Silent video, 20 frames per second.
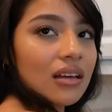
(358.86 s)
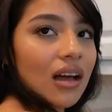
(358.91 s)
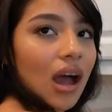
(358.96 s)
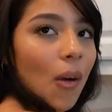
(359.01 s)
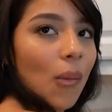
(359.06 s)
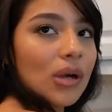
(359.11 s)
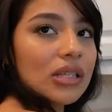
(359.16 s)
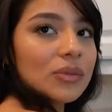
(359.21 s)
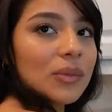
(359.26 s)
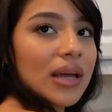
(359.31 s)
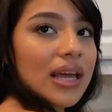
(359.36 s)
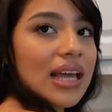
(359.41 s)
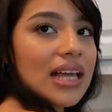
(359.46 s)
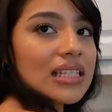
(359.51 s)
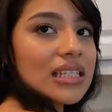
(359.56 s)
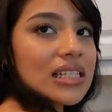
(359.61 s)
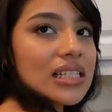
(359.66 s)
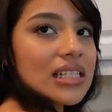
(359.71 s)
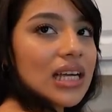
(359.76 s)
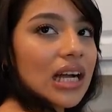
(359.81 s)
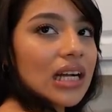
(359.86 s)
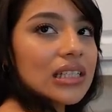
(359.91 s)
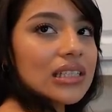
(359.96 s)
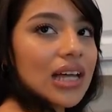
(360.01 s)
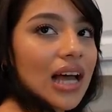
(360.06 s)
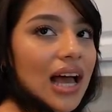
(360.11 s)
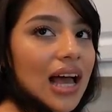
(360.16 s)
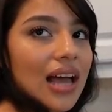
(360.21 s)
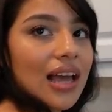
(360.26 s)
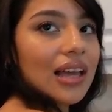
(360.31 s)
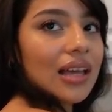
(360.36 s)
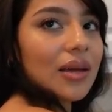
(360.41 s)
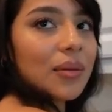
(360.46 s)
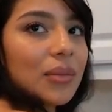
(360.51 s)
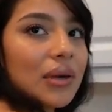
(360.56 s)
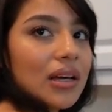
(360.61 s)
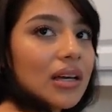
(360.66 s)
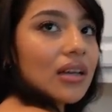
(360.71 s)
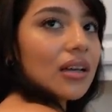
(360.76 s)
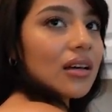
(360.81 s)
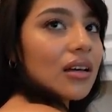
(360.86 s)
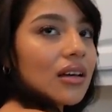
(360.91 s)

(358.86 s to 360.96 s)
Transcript: I washed my hands the entire time.